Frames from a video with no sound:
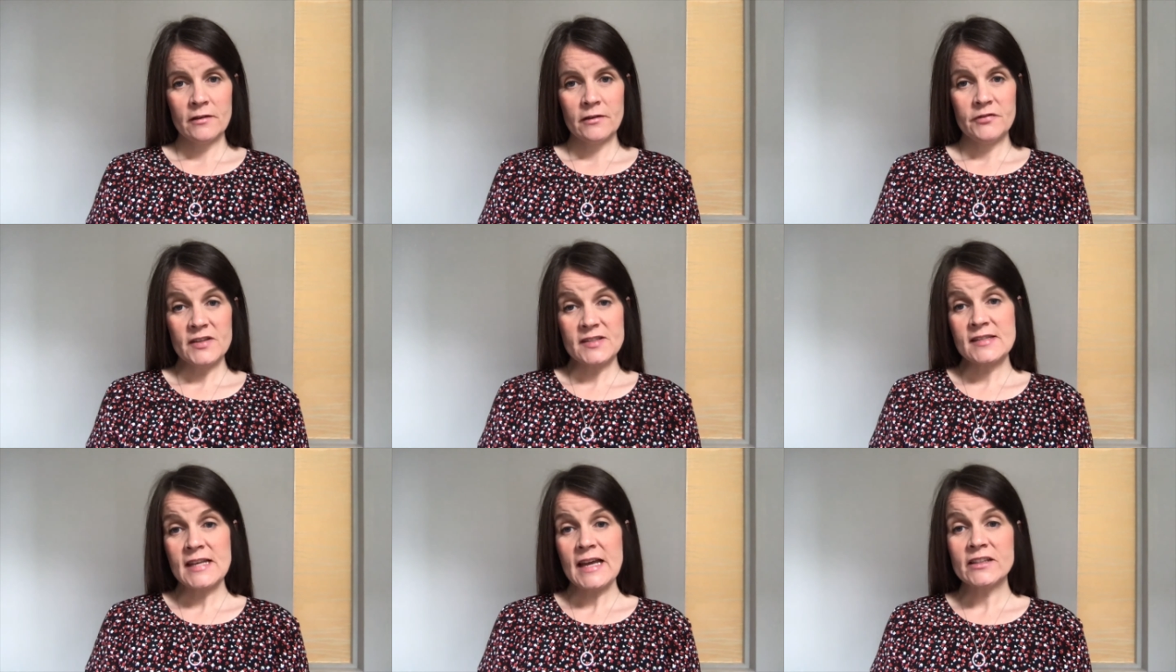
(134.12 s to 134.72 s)

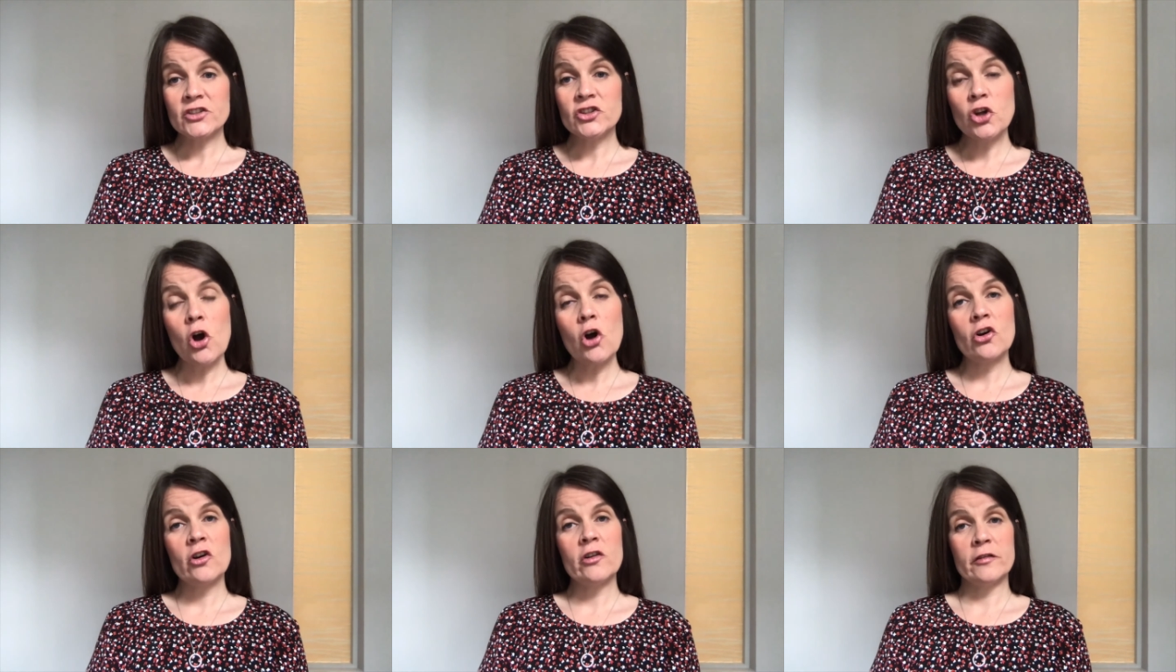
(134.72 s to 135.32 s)
This has had a
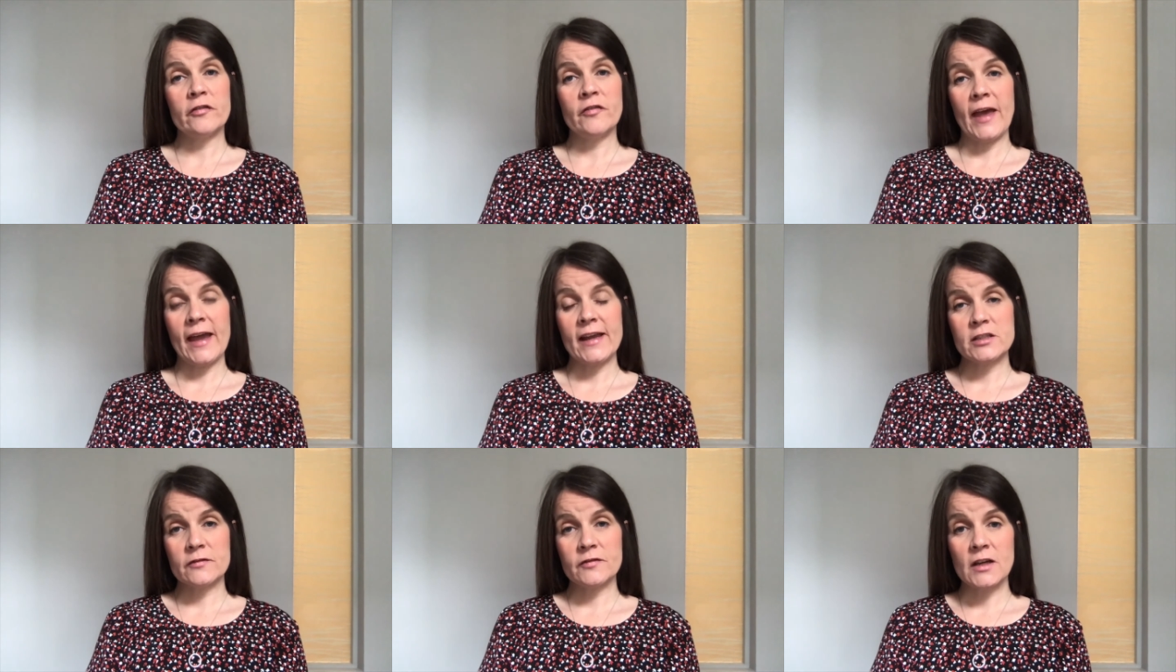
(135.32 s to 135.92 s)
knock-on
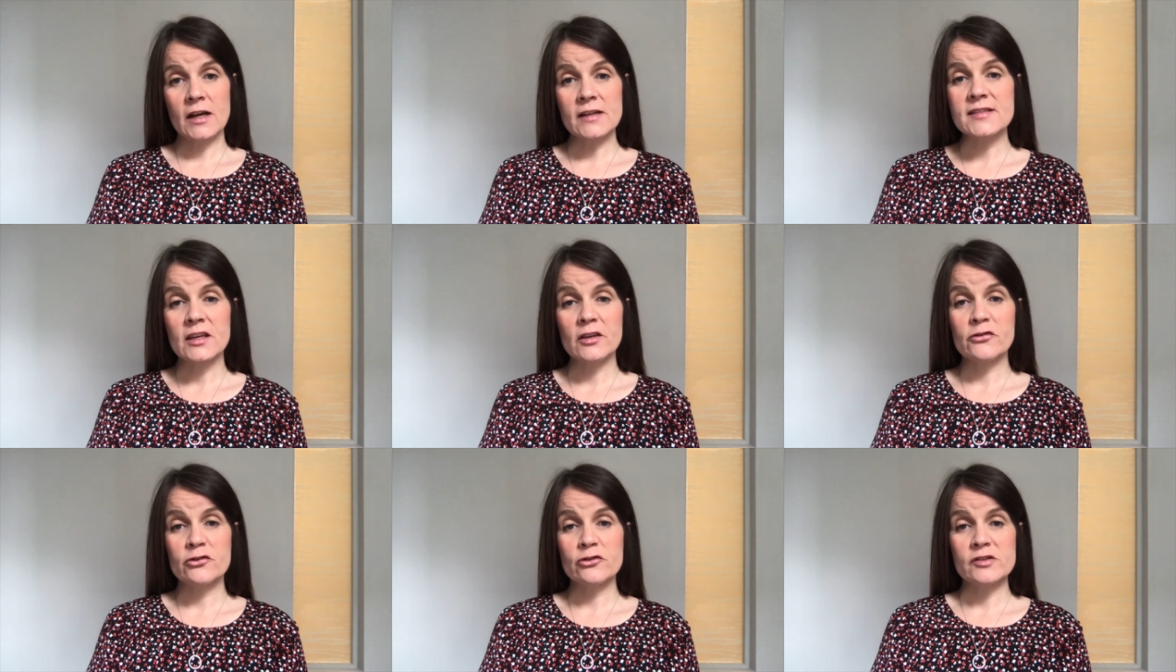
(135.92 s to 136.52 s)
effect of
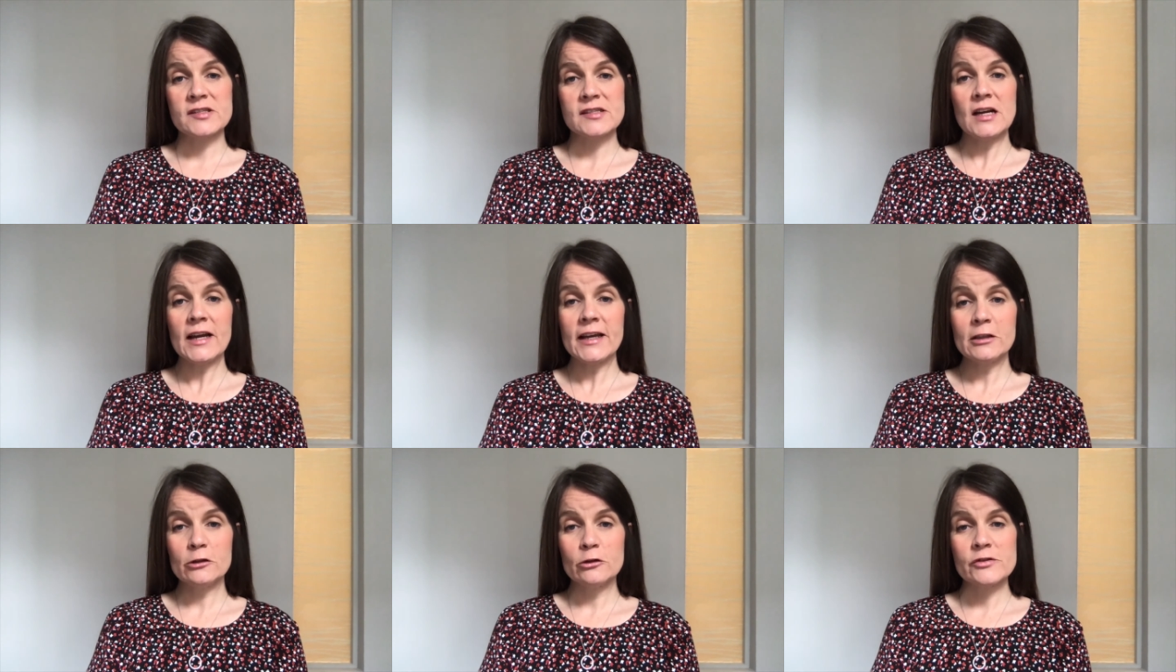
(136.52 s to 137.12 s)
cutting through
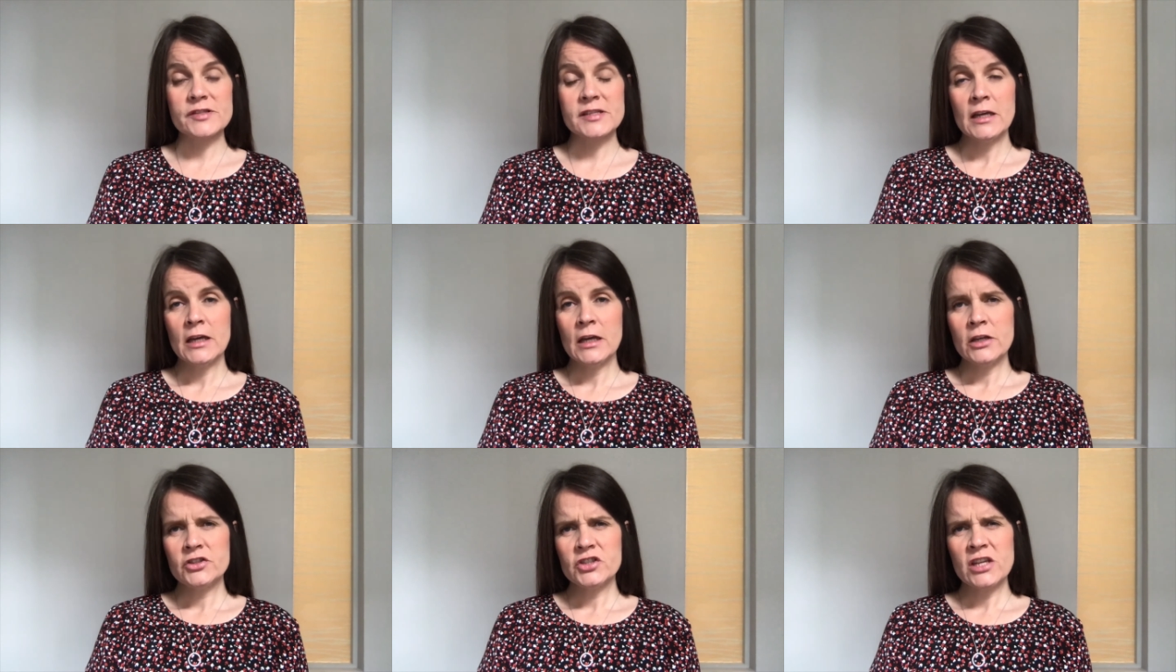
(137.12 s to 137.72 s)
silos,
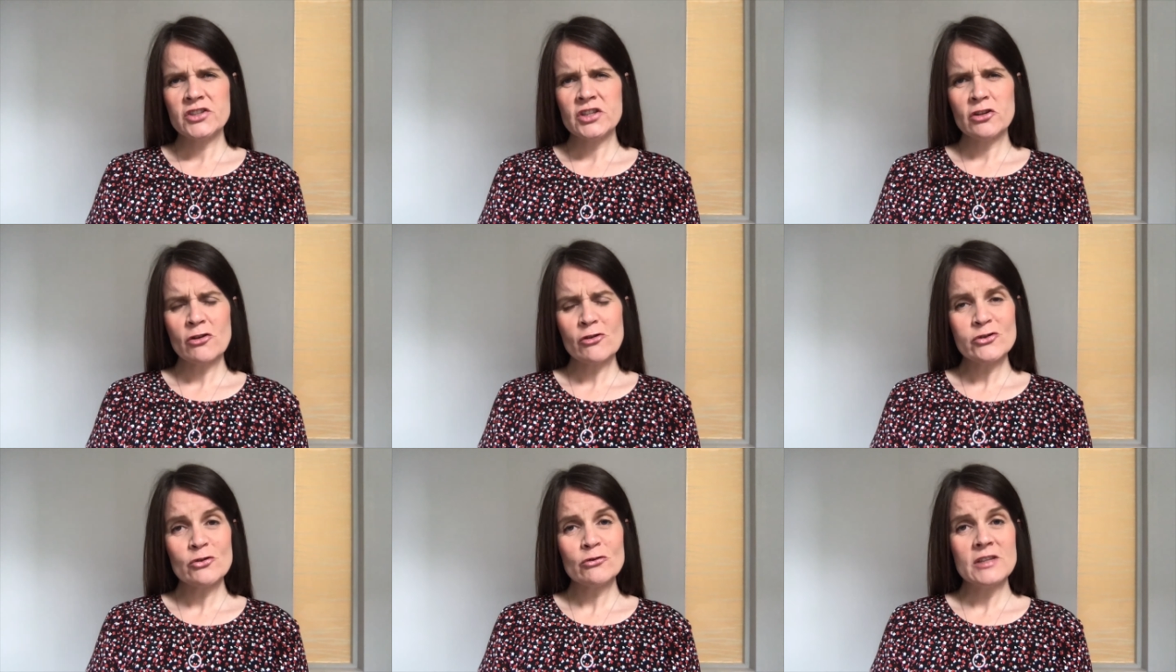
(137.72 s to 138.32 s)
changing
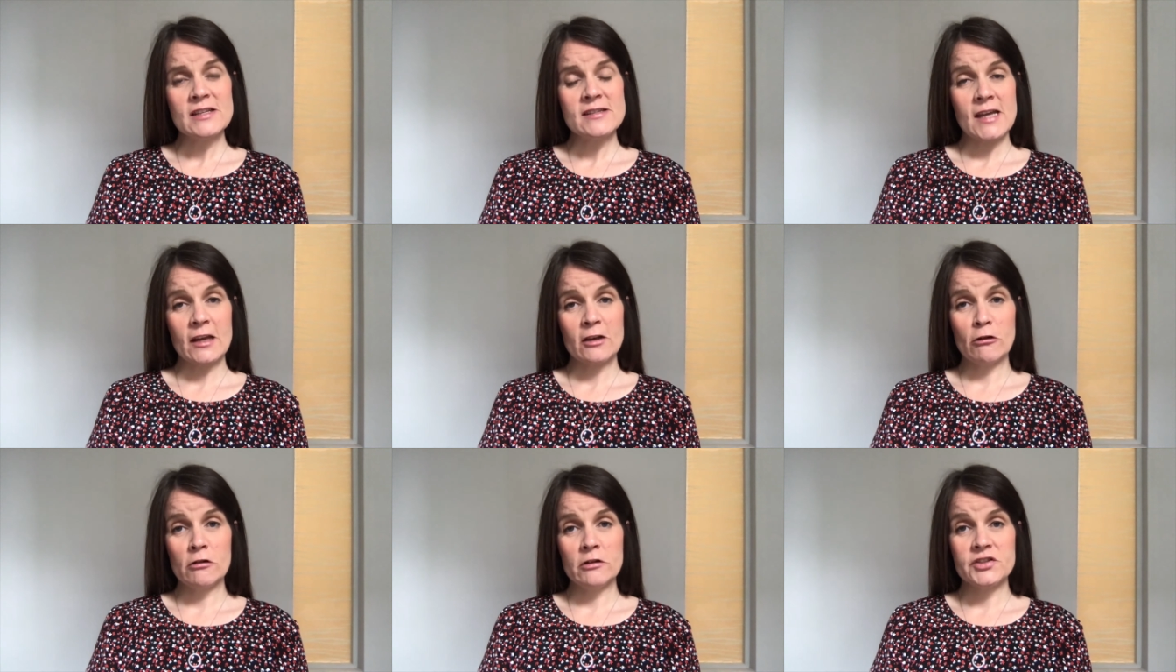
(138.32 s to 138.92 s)
not only
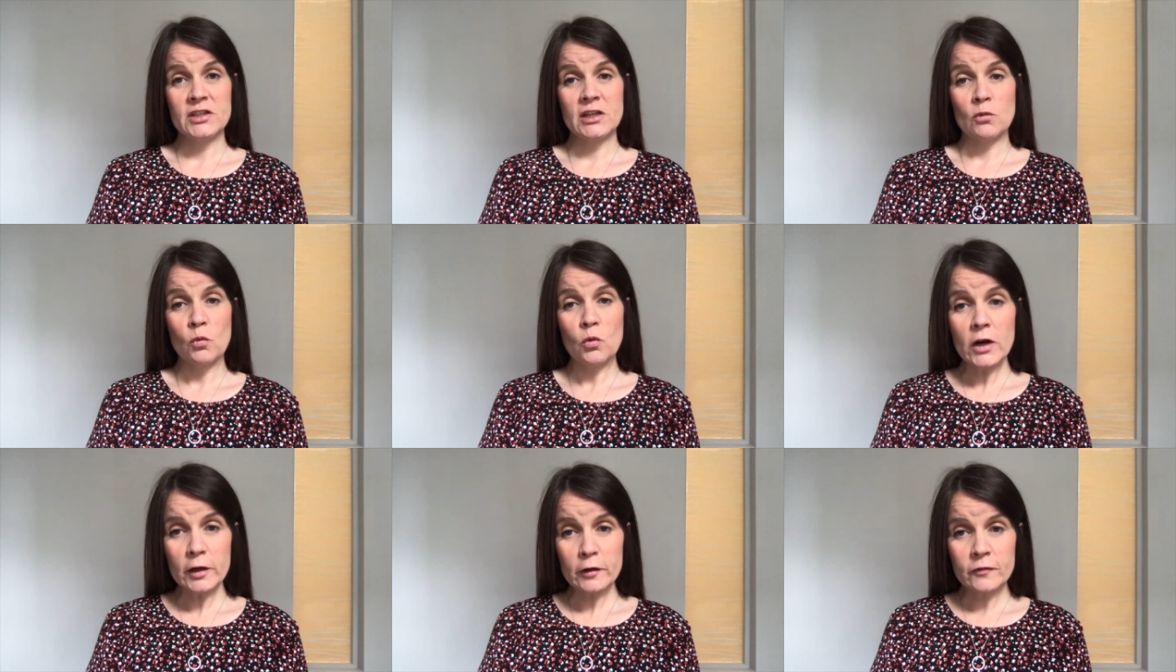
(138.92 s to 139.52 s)
technology and
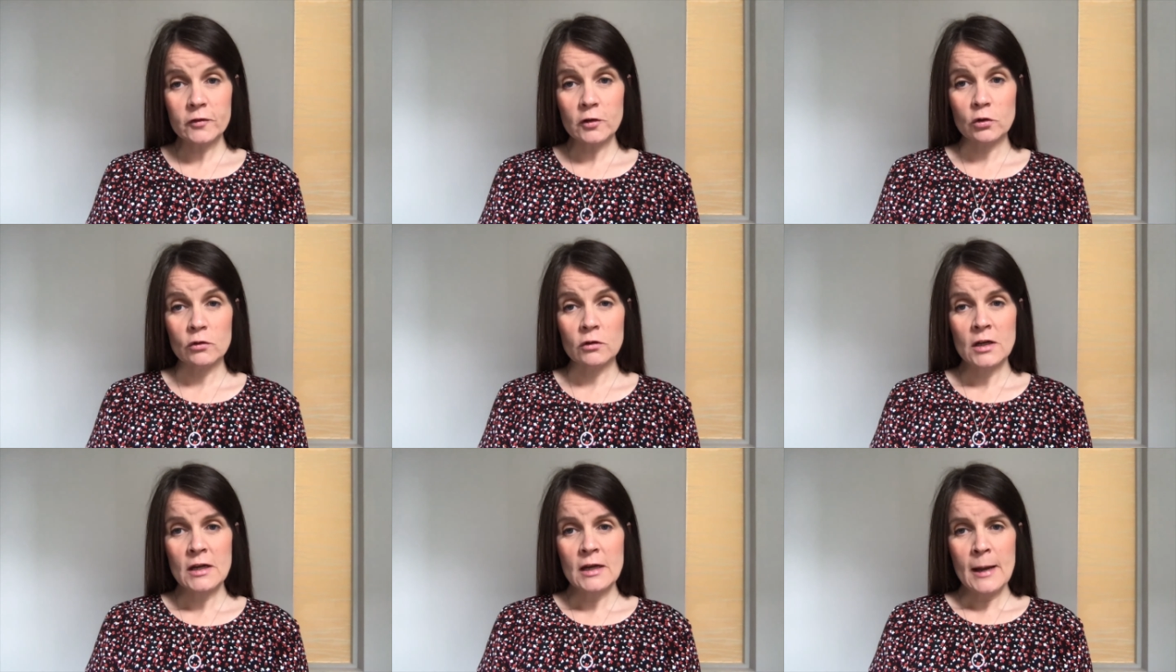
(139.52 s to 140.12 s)
workflow,